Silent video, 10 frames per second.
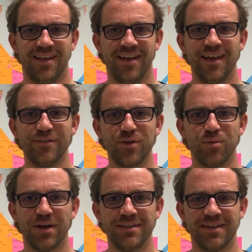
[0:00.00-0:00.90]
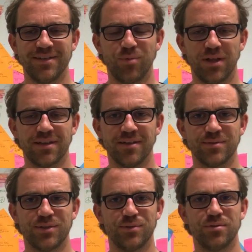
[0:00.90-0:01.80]
Hi everyone and welcome
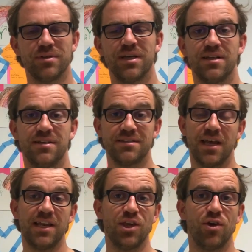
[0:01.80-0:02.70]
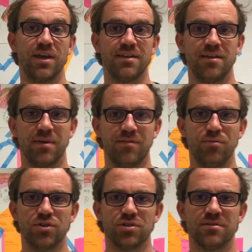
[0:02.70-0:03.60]
to Designing Your Academic
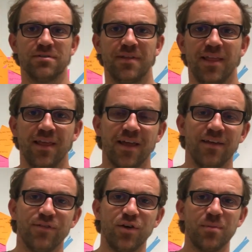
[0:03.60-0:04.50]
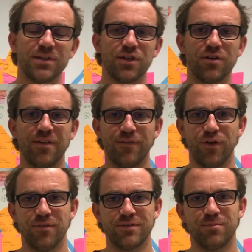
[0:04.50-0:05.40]
Future. I'm very much looking
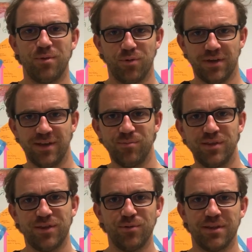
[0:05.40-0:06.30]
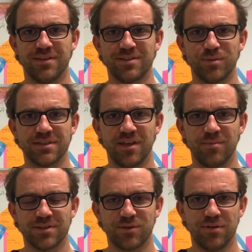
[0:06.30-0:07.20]
forward to be working with you at the Swiss
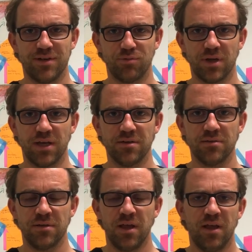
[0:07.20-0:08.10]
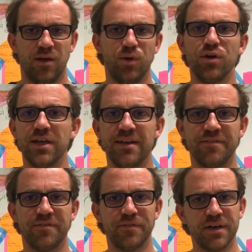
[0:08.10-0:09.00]
Summer School in Lugano. We're going to
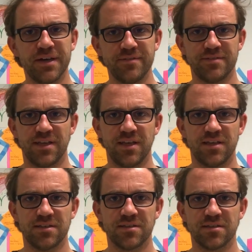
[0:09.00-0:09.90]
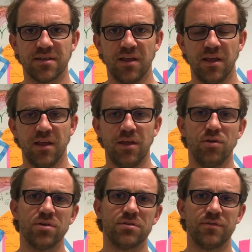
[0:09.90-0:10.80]
have 5 days in
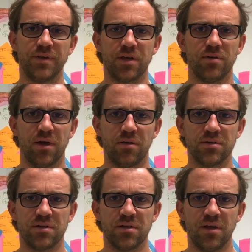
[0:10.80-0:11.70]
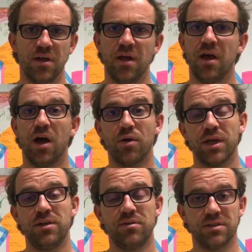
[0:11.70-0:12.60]
order to figure out how
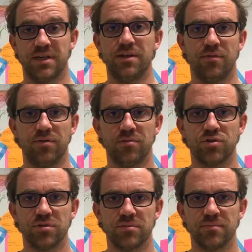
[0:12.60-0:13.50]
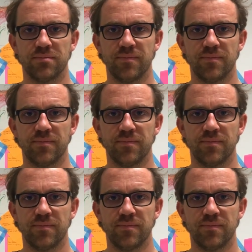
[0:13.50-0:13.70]
can you design your future,